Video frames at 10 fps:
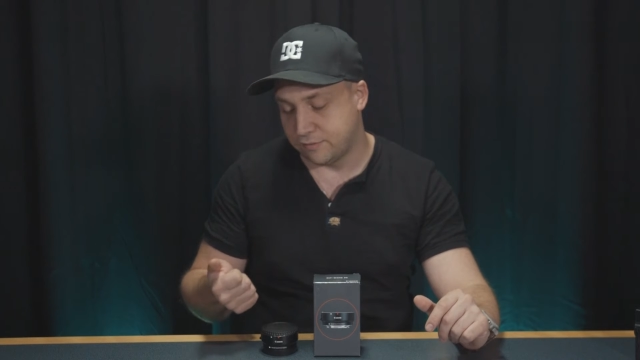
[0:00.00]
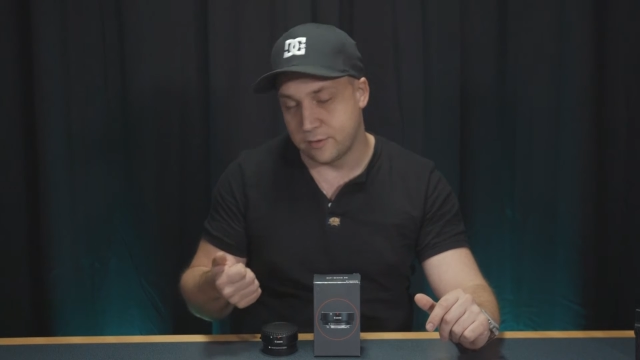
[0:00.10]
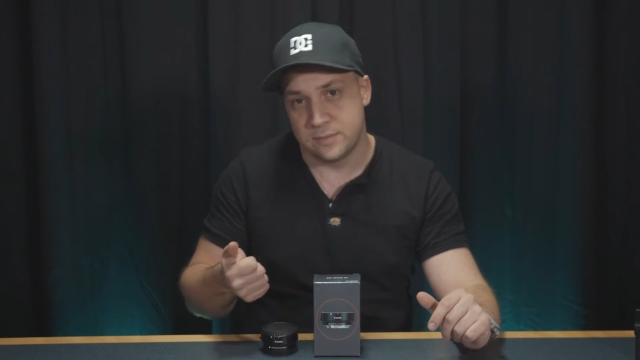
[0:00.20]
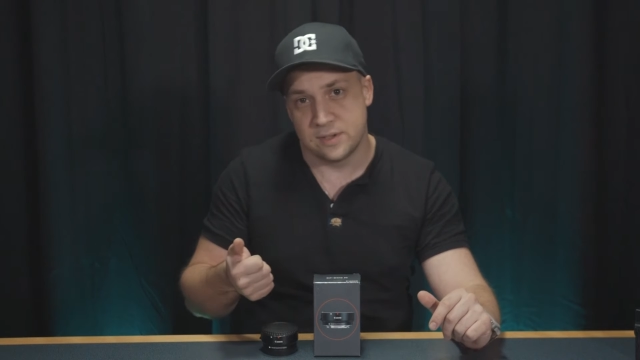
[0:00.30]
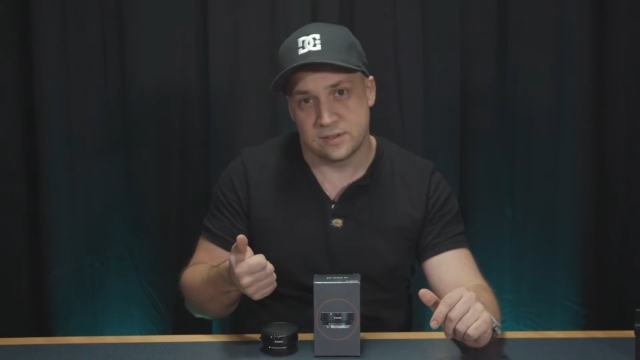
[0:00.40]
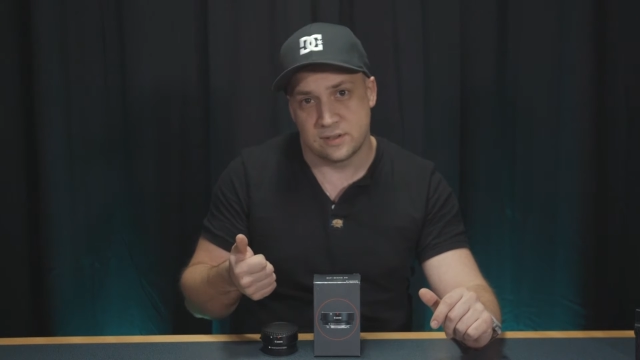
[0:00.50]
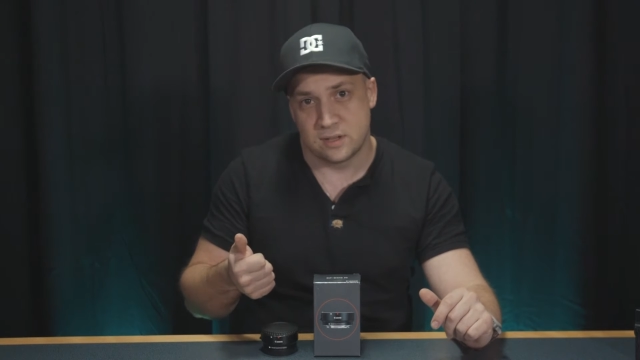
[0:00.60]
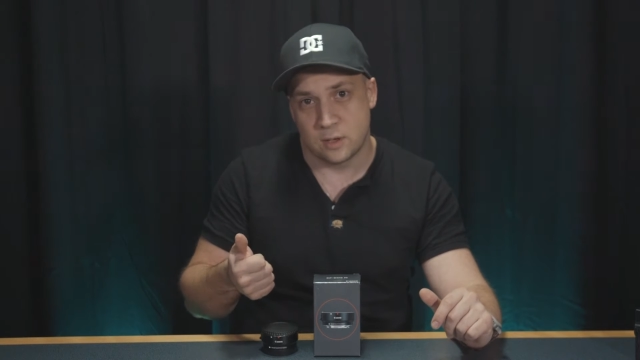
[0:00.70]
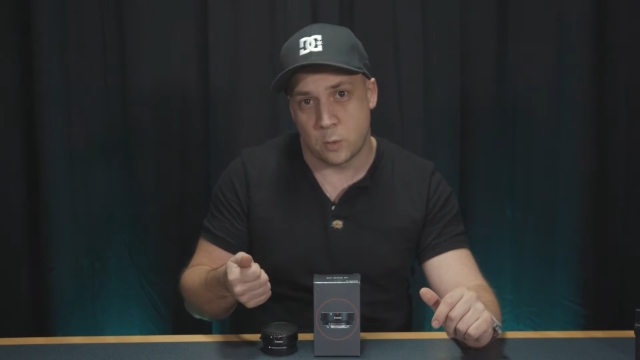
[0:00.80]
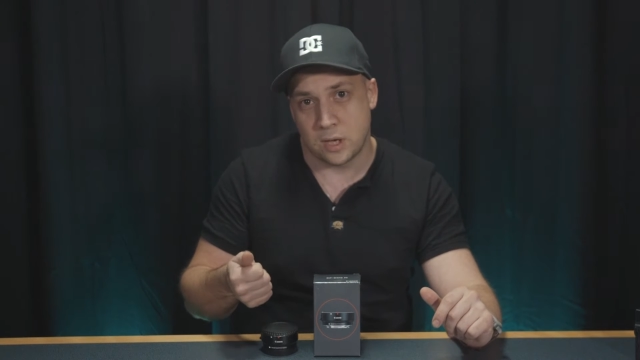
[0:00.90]
from
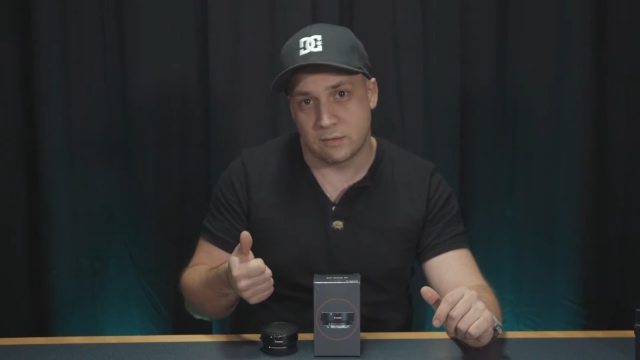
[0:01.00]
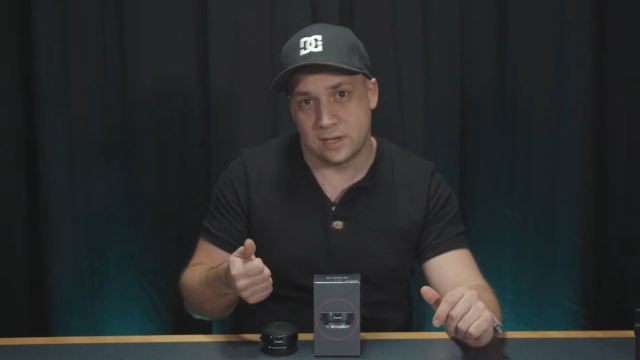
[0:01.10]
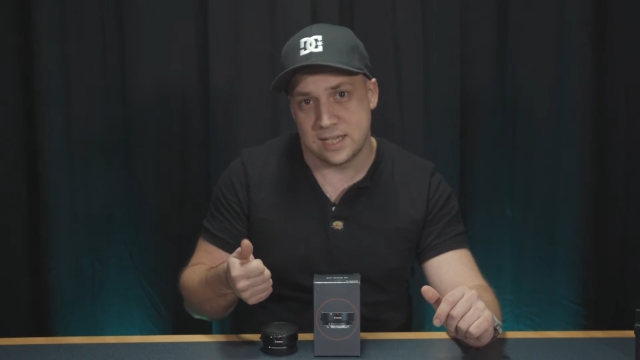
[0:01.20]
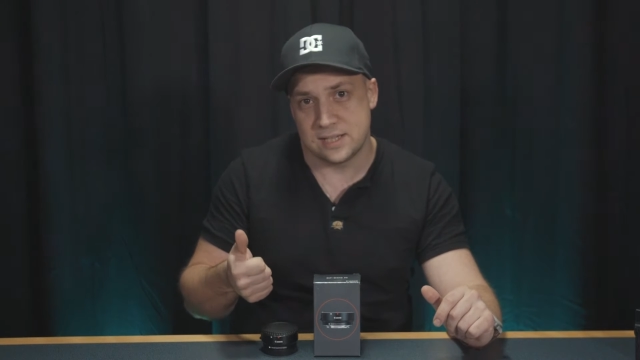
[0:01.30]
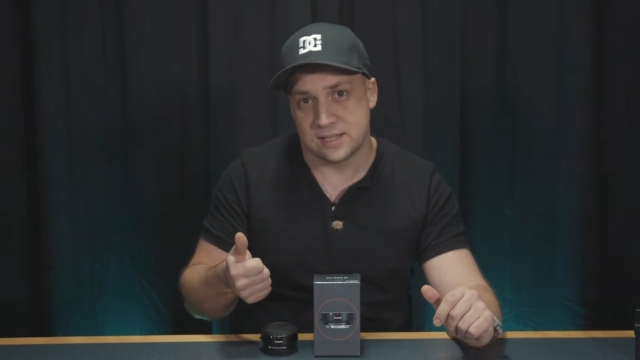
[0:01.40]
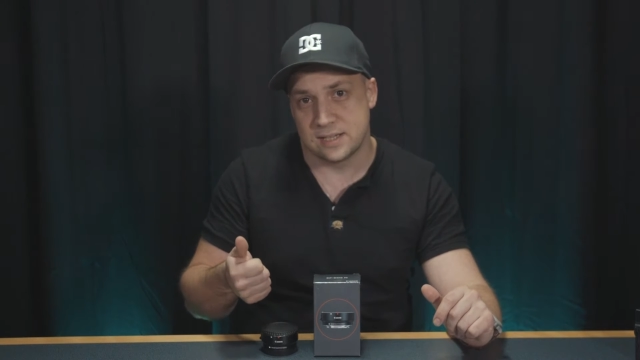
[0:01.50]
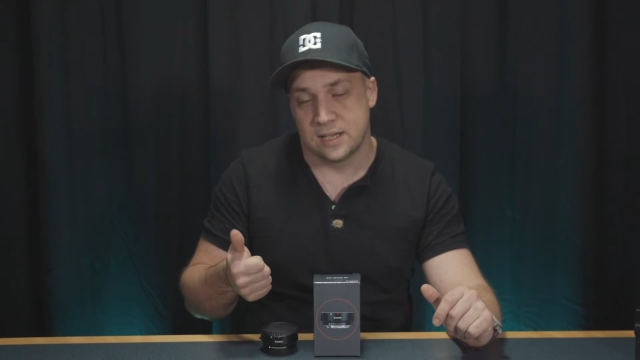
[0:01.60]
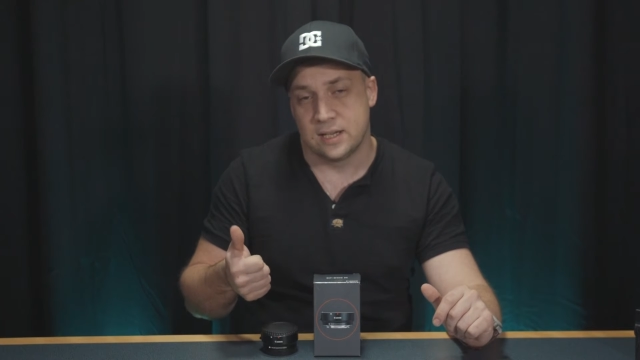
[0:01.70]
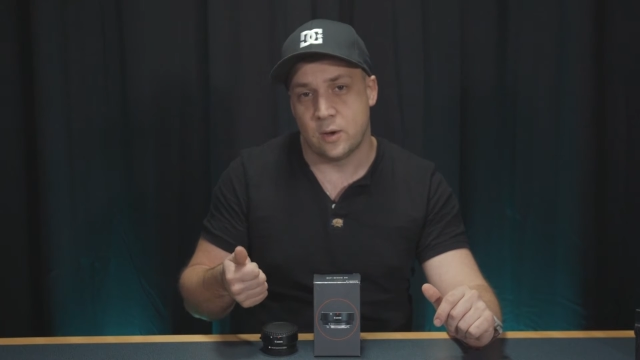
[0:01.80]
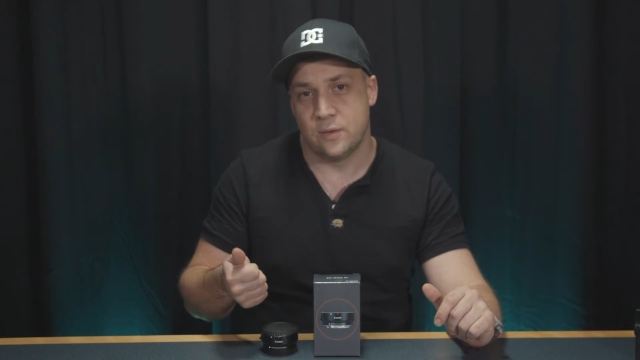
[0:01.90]
the quick release
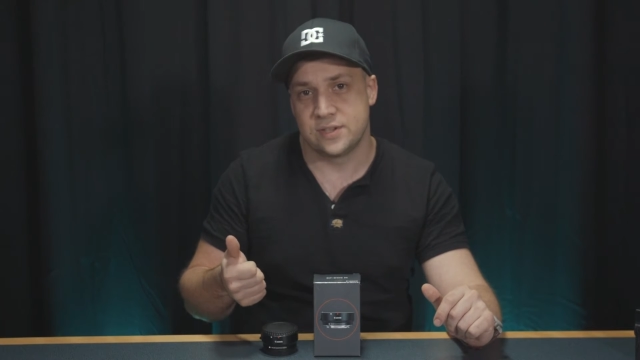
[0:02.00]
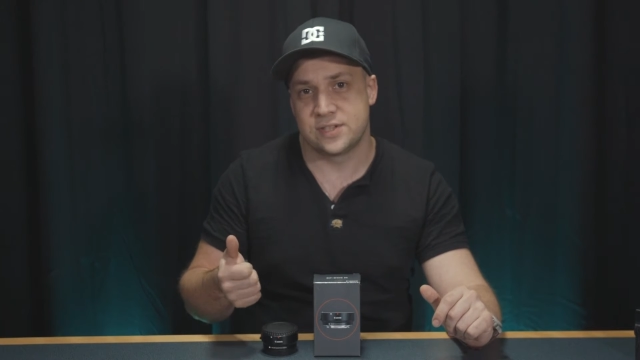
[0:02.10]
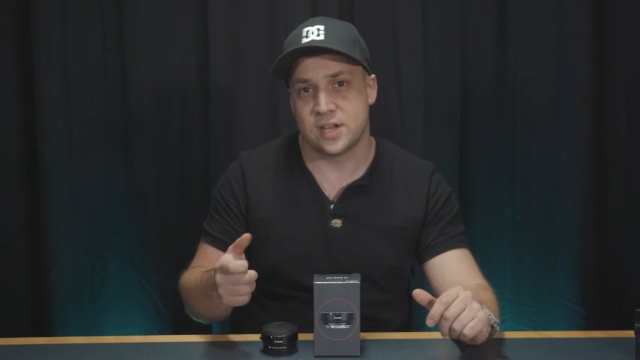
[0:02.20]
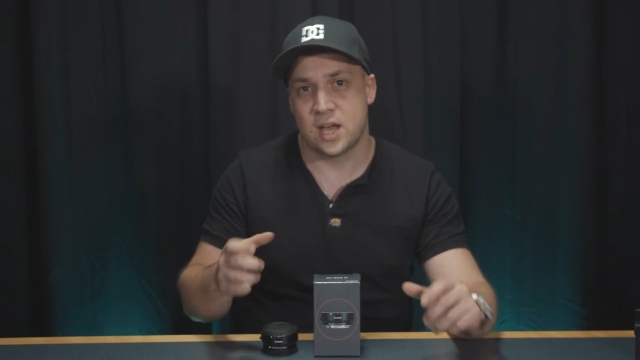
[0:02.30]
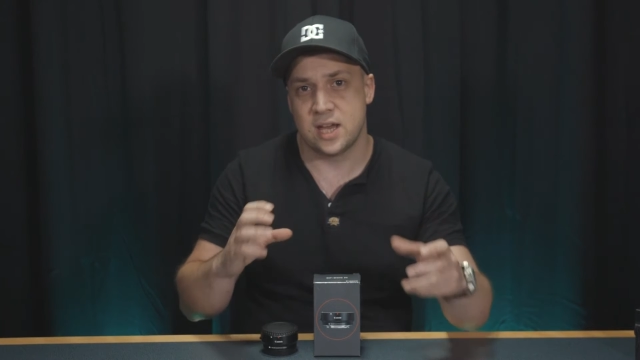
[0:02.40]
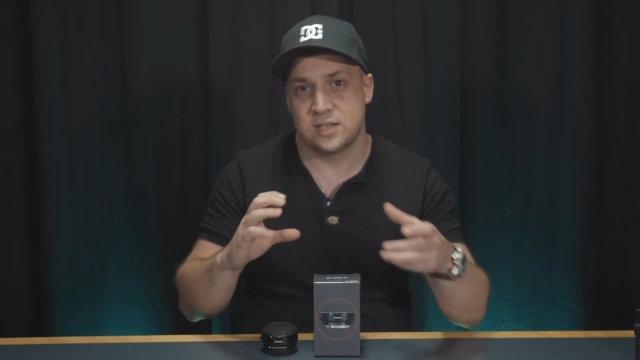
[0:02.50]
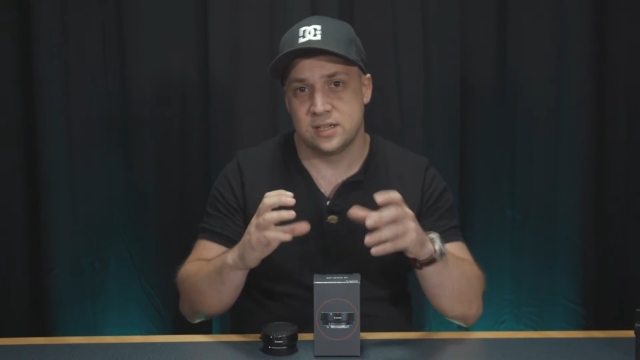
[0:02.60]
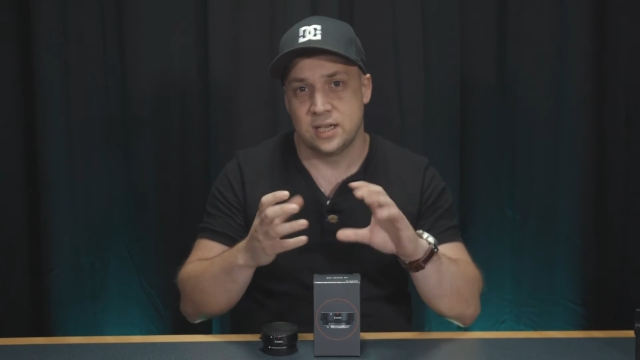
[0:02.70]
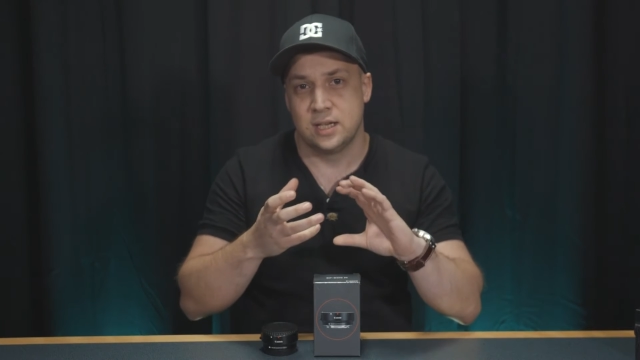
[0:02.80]
on the side